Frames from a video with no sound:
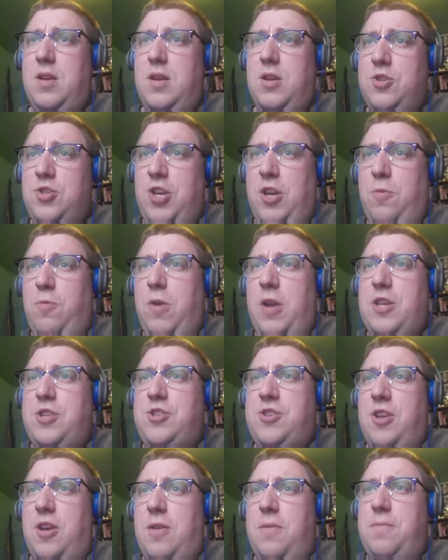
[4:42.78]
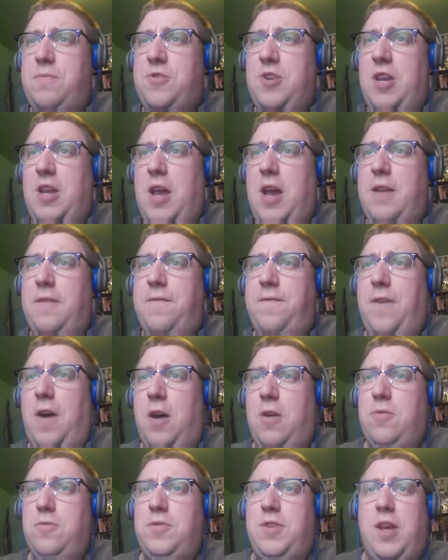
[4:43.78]
She wished him she had
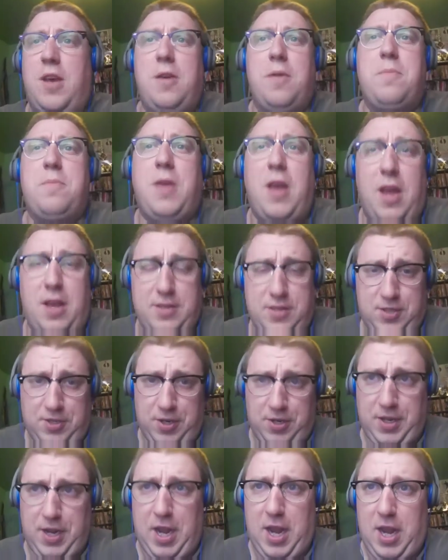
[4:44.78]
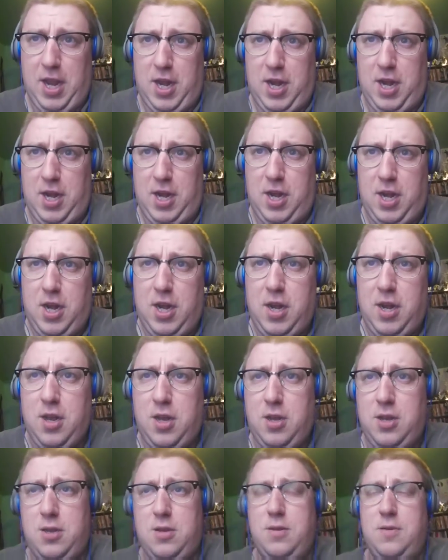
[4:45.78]
phoned him yesterday.
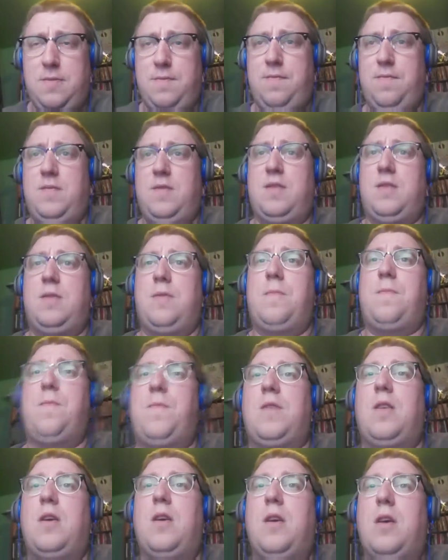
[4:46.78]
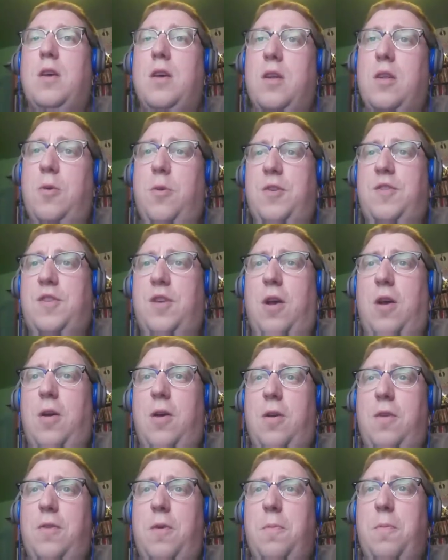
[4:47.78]
There were
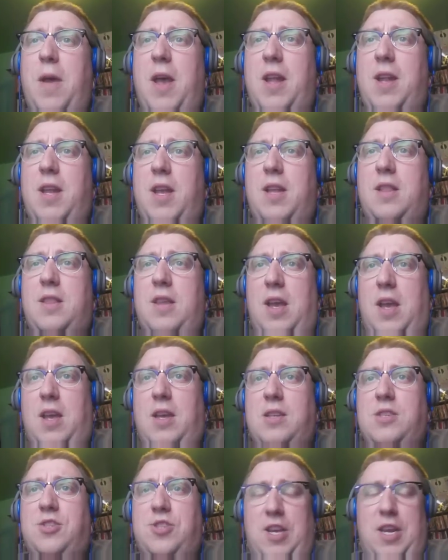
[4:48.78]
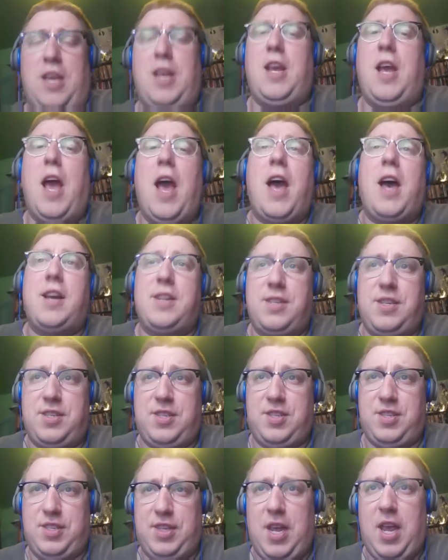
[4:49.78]
so many things she had to
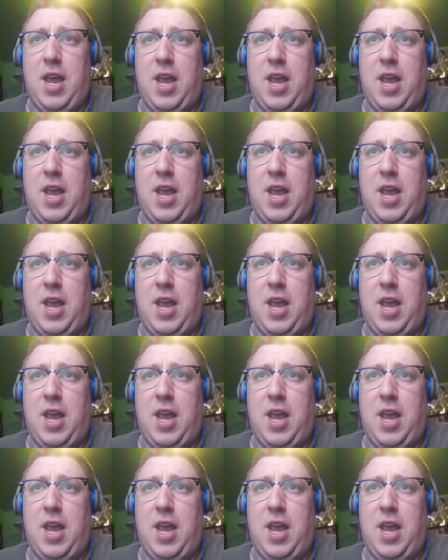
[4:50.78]
say.